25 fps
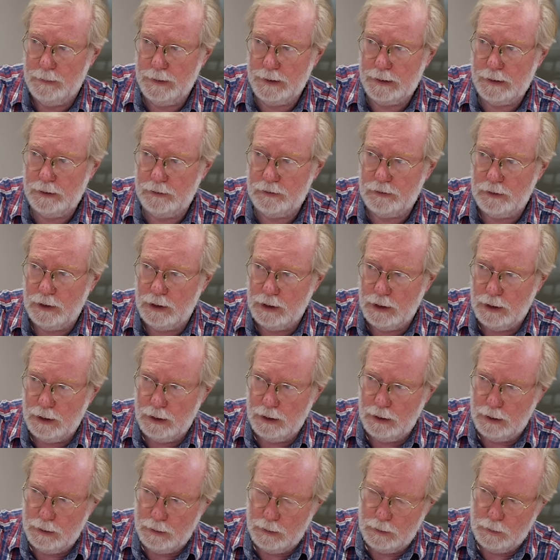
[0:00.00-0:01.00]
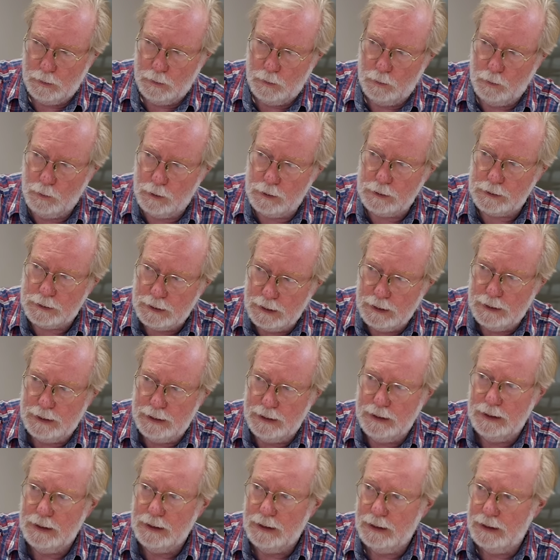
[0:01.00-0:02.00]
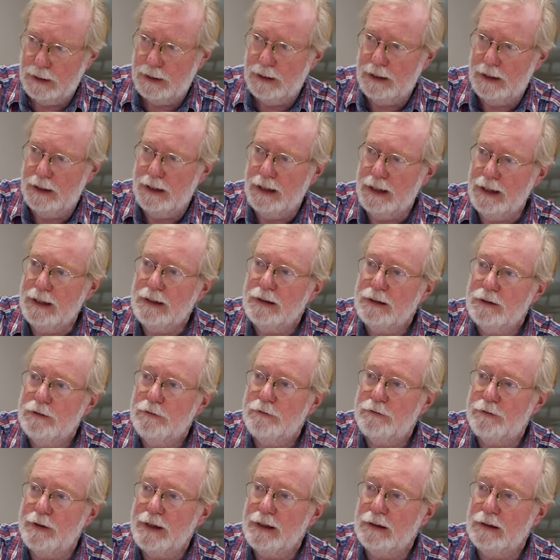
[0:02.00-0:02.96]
Because what England